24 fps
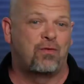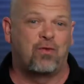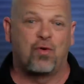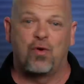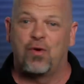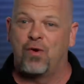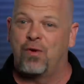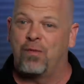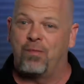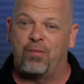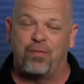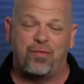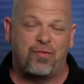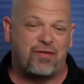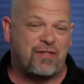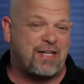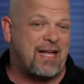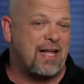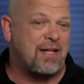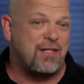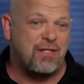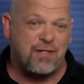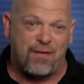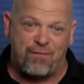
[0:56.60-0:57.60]
for
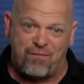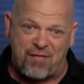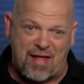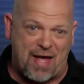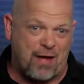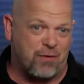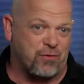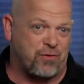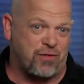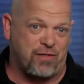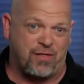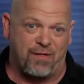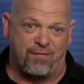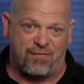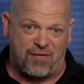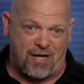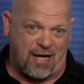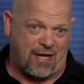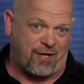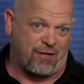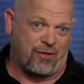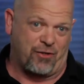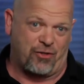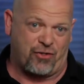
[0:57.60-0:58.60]
tens of thousands of
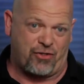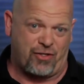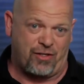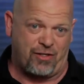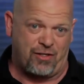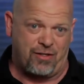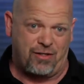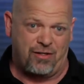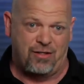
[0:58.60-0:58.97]
dollars.